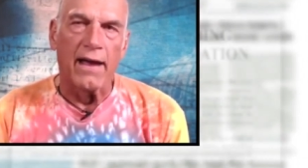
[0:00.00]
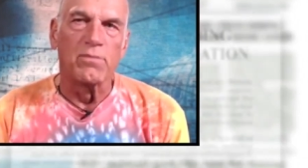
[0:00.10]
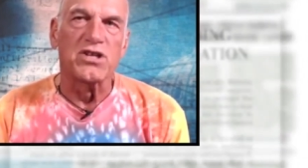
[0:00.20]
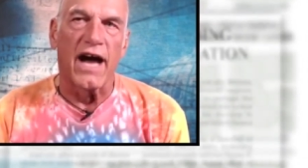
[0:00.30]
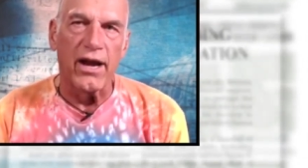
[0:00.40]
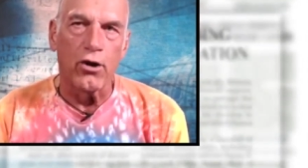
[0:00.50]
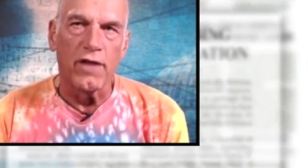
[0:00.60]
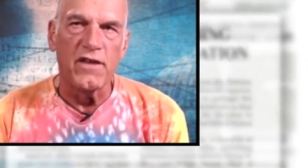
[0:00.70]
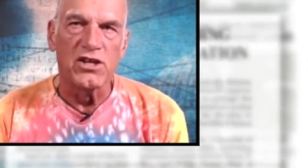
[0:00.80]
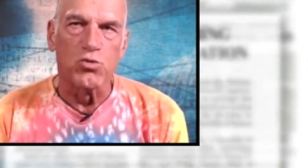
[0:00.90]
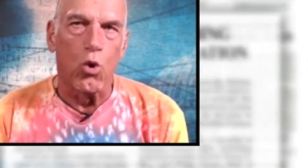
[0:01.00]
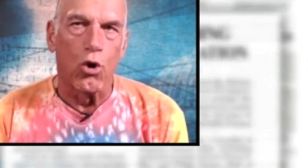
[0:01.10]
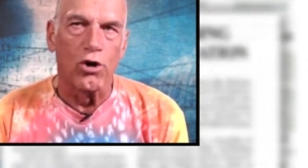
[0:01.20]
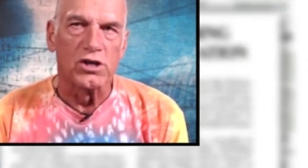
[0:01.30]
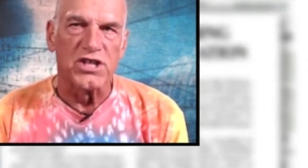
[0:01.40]
I am yeah. tired of these
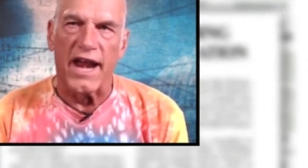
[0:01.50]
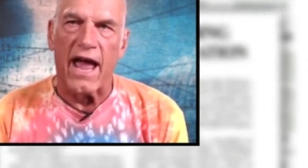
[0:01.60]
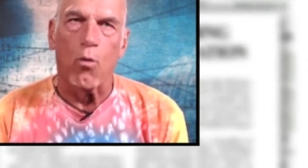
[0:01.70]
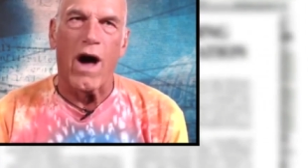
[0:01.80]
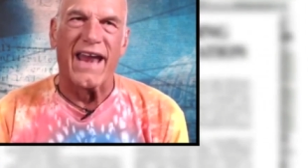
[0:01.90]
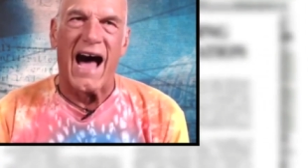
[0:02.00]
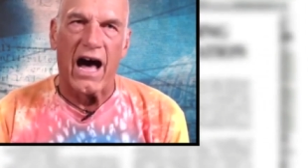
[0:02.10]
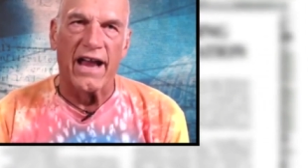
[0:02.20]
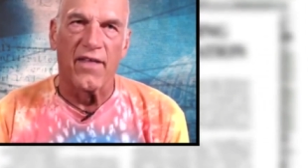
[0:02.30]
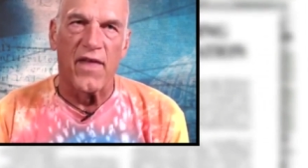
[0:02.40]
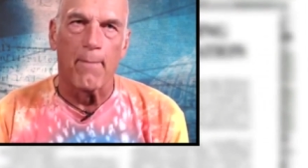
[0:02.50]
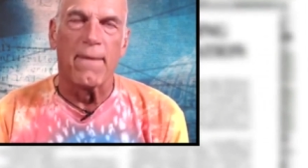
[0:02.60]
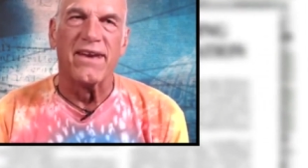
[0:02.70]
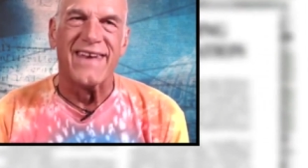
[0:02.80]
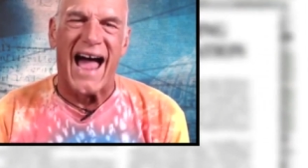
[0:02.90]
wars, and I want out of
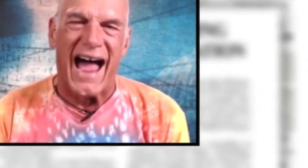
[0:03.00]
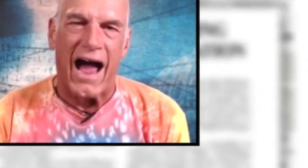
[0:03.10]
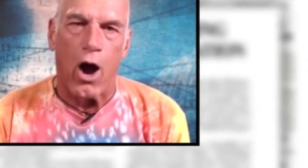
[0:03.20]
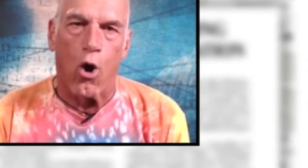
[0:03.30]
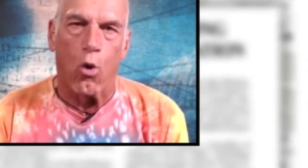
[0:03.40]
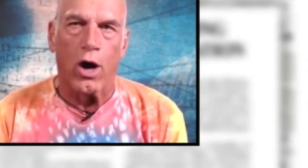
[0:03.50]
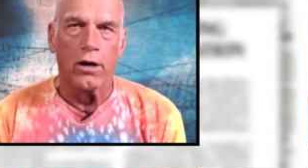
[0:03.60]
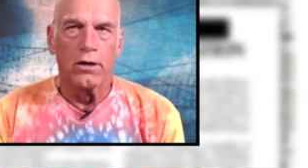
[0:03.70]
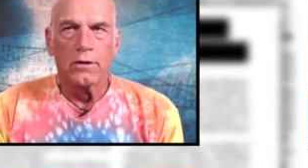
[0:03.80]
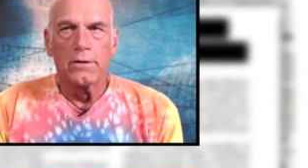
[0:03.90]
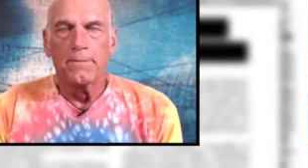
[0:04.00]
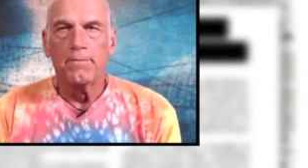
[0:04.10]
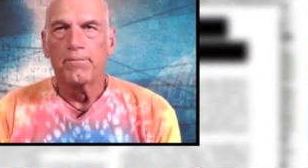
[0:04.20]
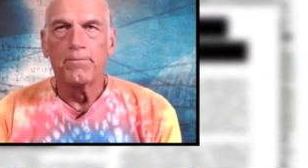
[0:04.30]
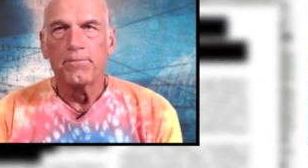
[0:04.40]
them now.
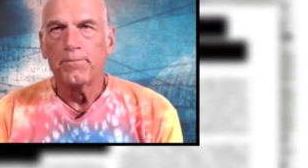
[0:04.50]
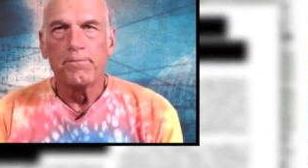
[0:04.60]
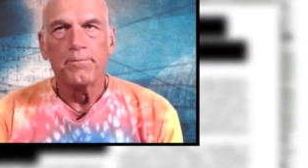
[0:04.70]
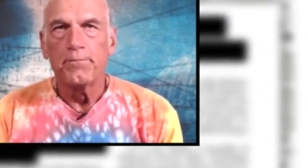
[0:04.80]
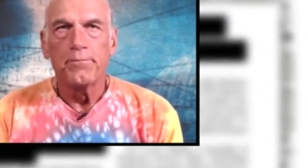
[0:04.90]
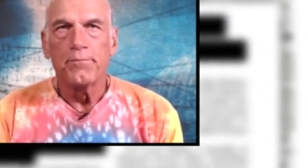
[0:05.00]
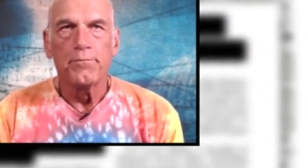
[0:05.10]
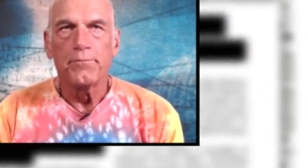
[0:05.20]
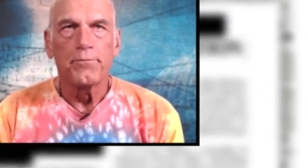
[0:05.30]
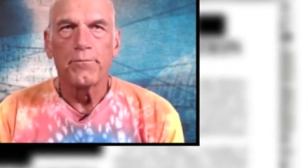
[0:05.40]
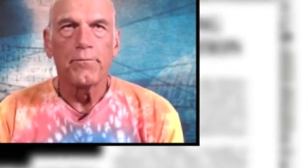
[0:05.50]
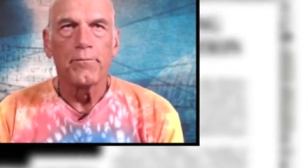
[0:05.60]
Yeah, yeah,